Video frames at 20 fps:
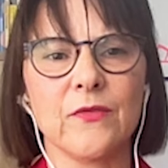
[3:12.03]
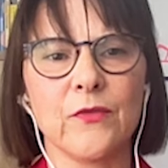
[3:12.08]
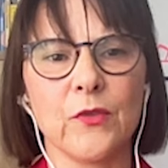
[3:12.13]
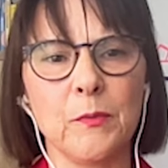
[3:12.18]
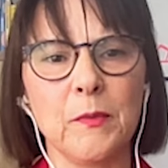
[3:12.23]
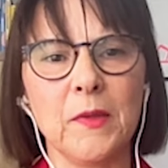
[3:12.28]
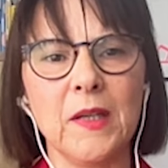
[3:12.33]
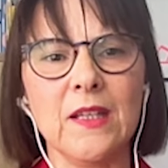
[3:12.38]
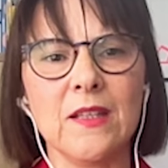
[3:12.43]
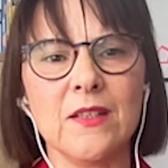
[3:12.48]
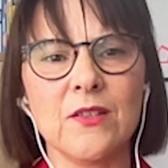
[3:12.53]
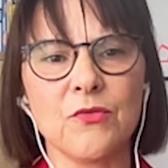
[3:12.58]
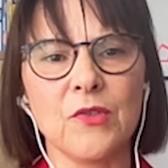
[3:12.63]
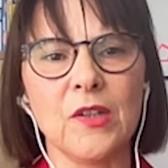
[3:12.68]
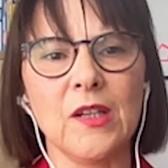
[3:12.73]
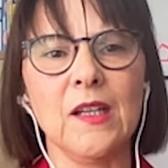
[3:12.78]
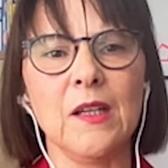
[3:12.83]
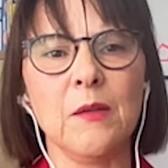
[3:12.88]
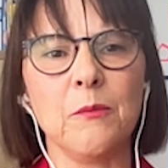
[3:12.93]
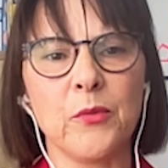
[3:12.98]
For me, it's
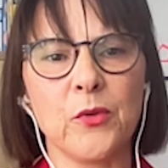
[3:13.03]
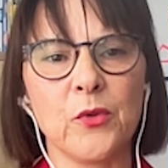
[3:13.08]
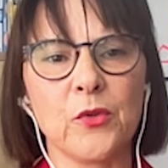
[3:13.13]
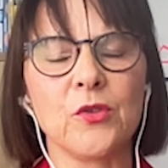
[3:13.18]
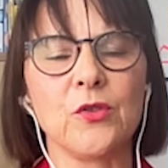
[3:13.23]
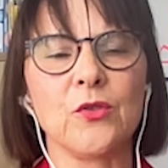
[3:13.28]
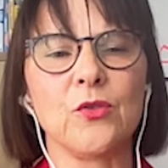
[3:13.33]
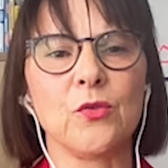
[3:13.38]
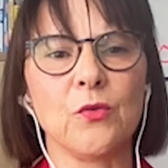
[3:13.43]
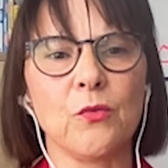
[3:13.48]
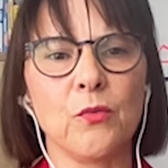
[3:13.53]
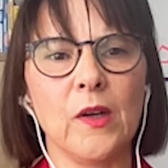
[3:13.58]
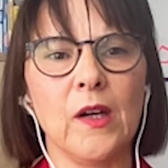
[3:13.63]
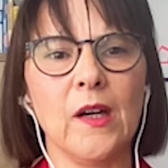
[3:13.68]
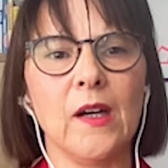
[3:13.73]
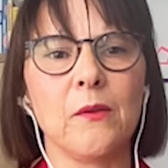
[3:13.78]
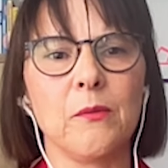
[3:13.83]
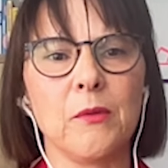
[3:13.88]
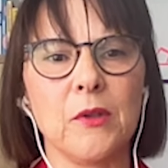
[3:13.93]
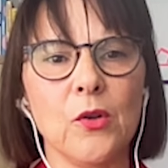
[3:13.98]
really important to
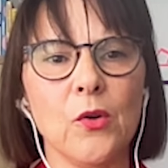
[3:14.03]
work with